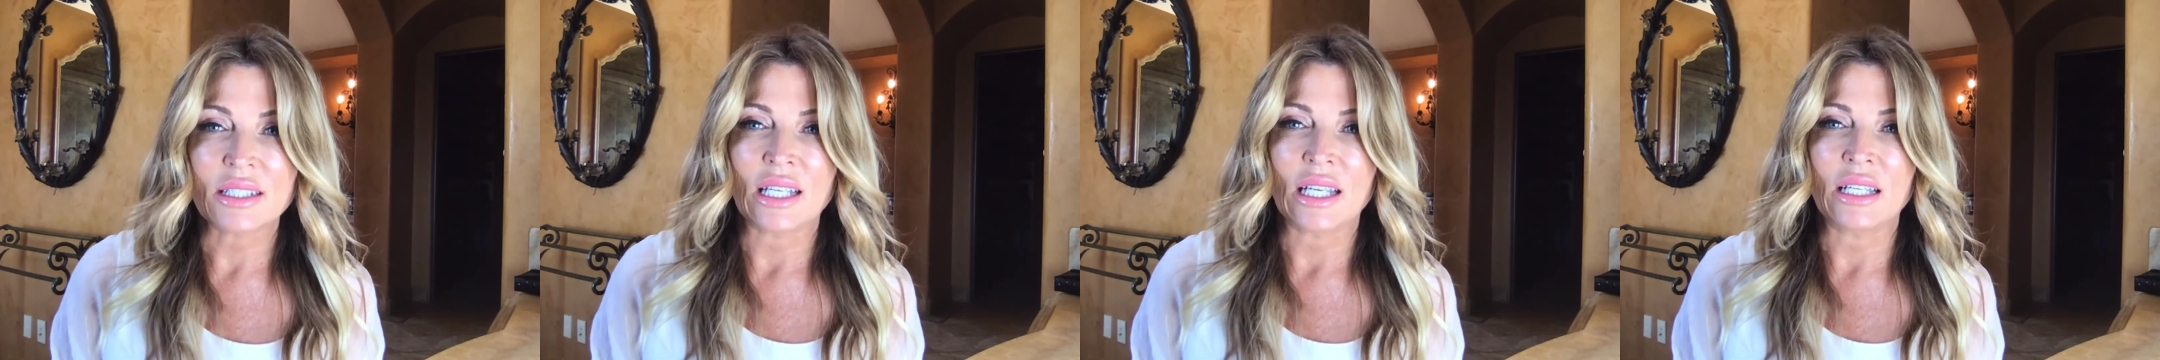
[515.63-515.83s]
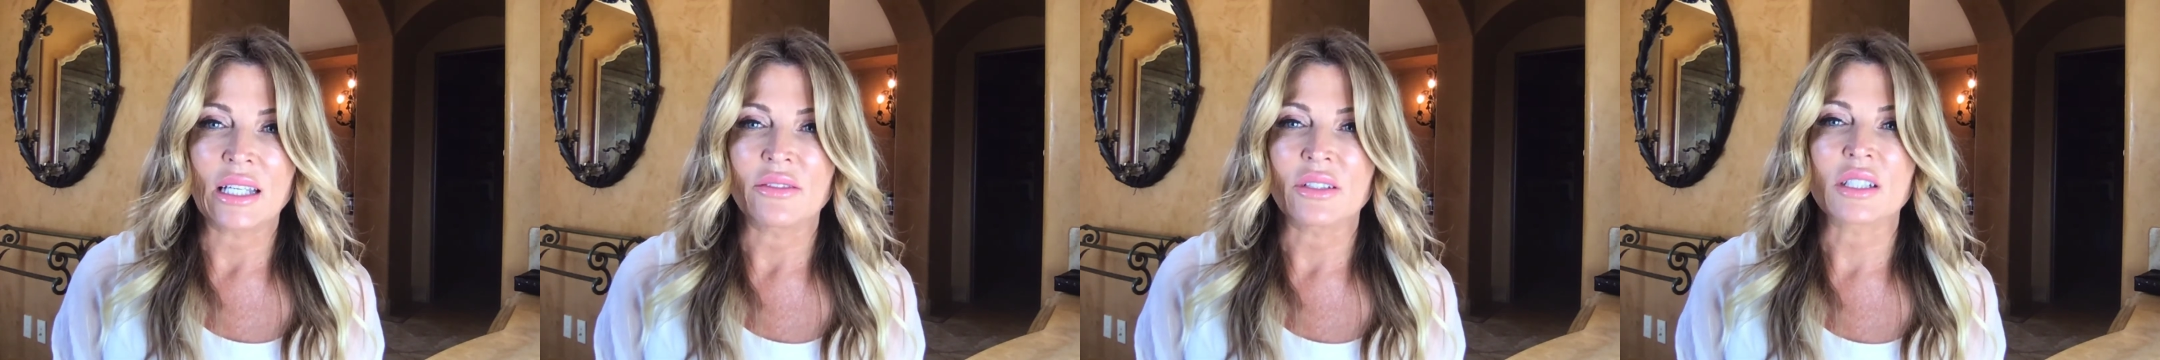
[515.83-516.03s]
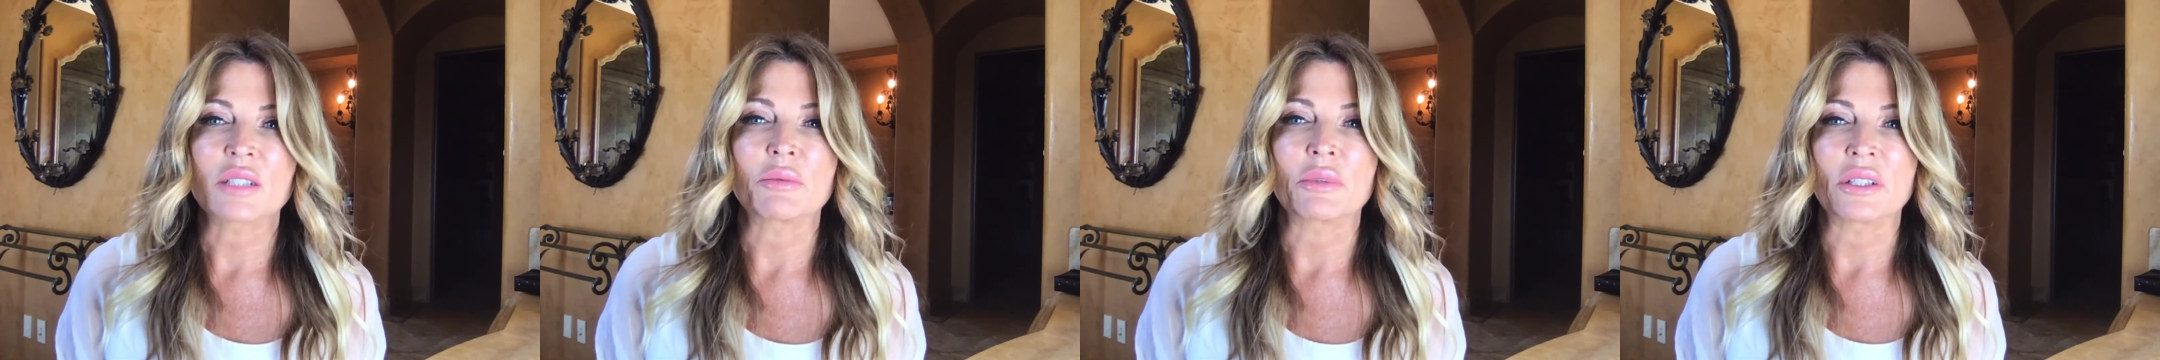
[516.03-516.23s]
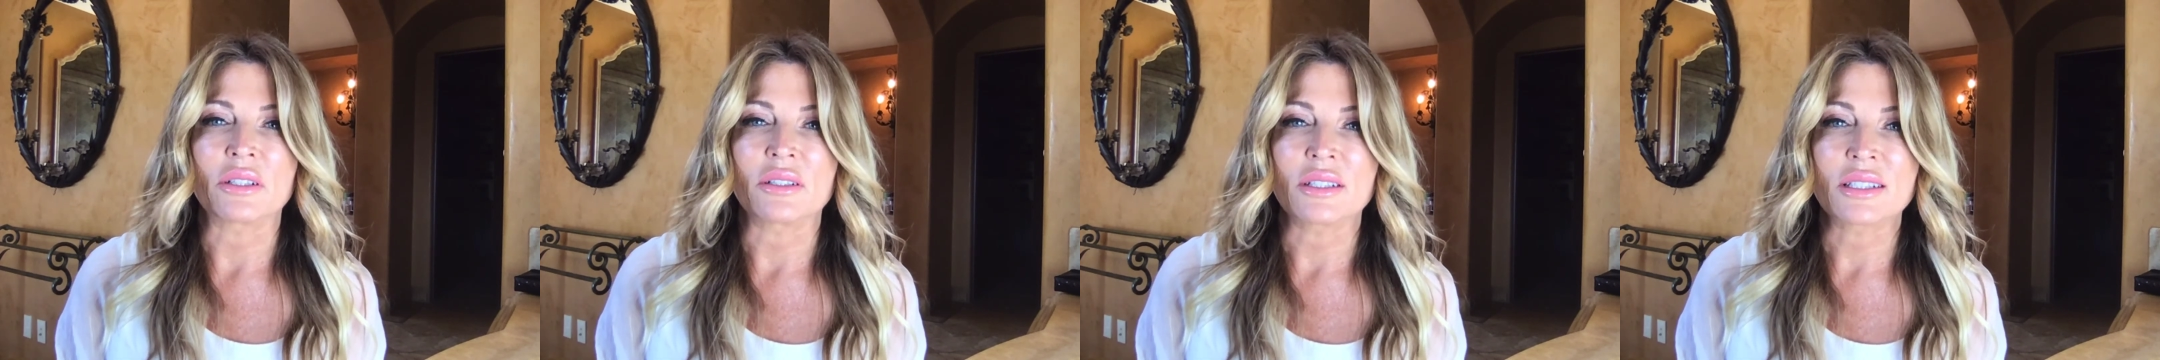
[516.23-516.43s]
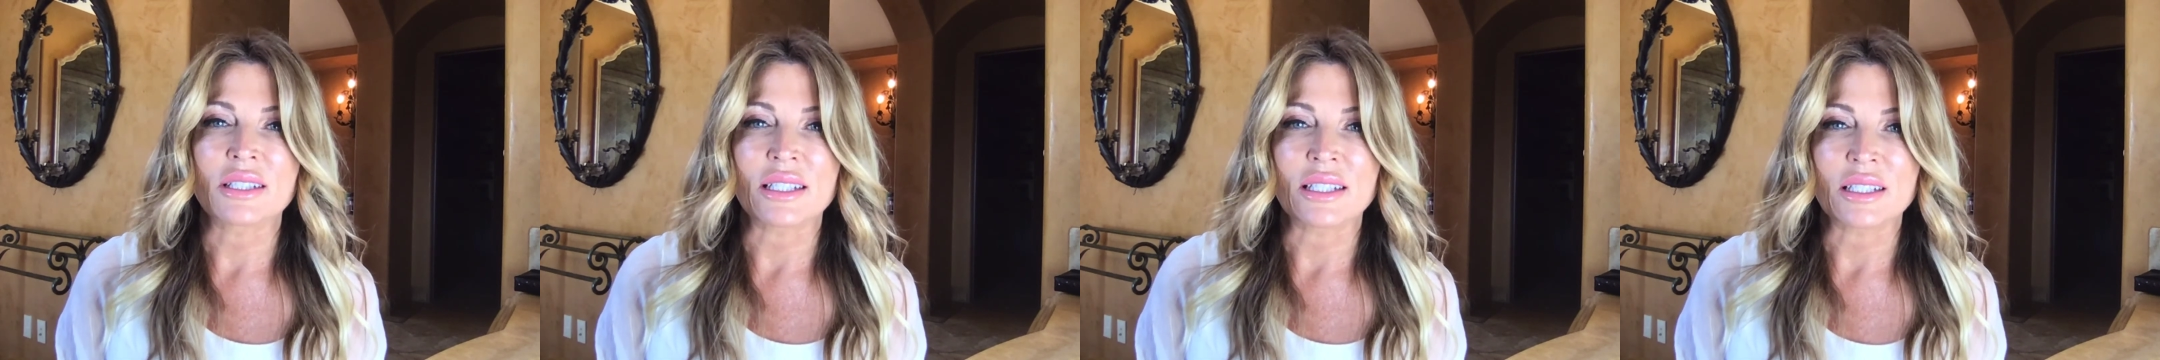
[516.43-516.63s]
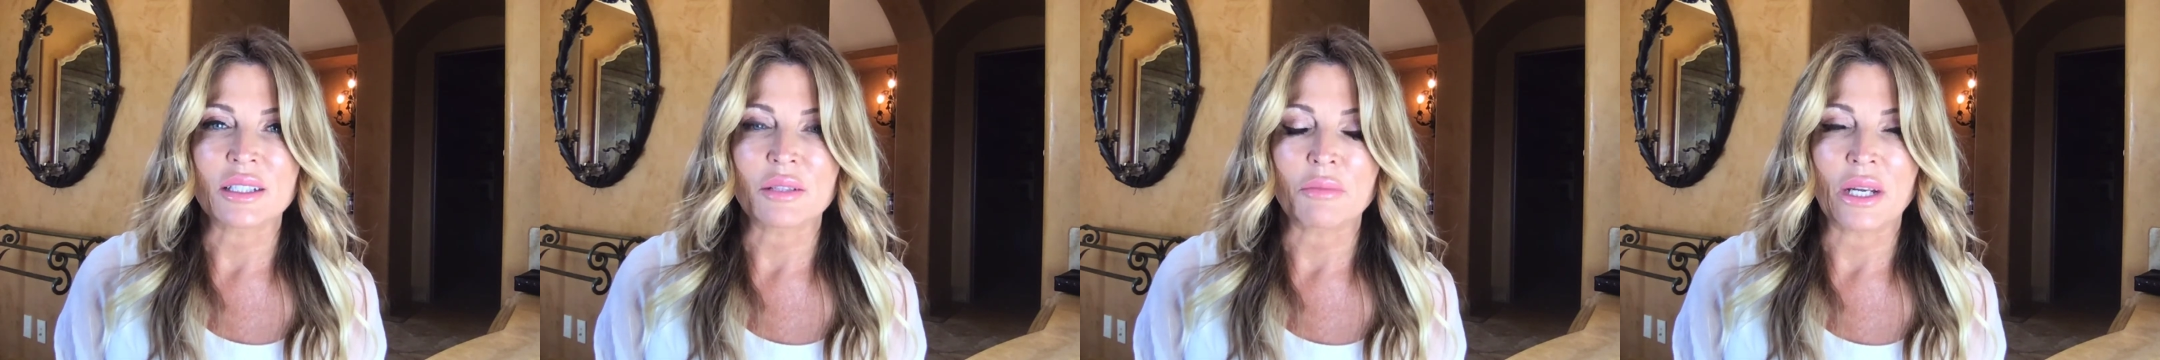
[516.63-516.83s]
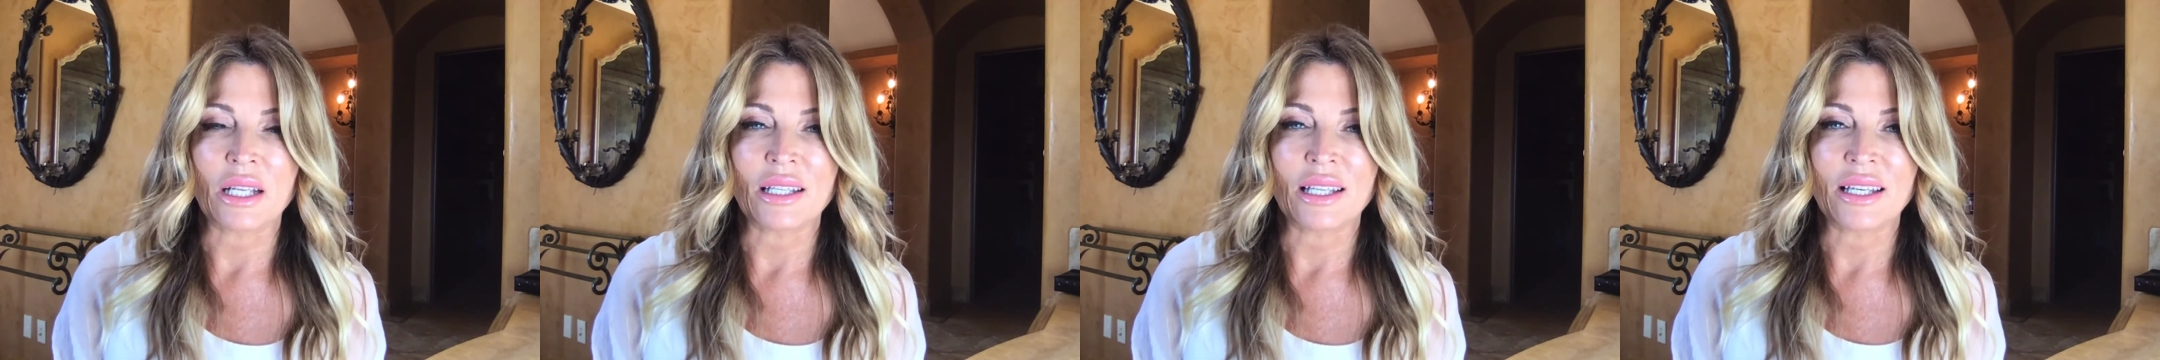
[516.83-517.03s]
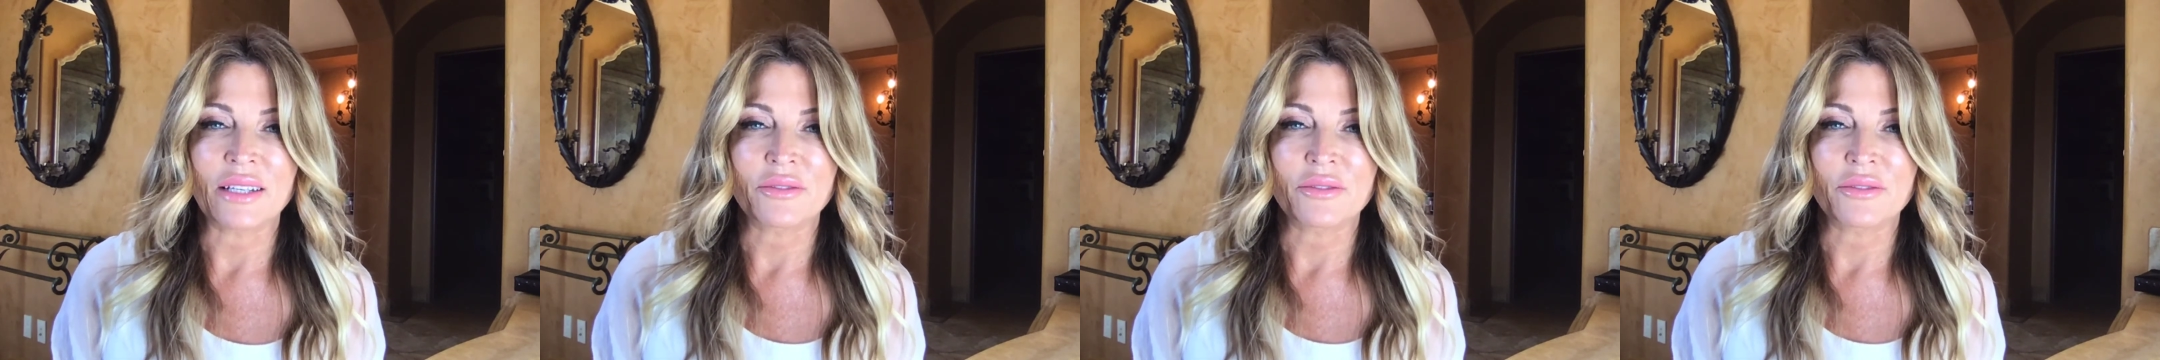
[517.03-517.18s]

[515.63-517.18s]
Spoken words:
I have experienced this in my life.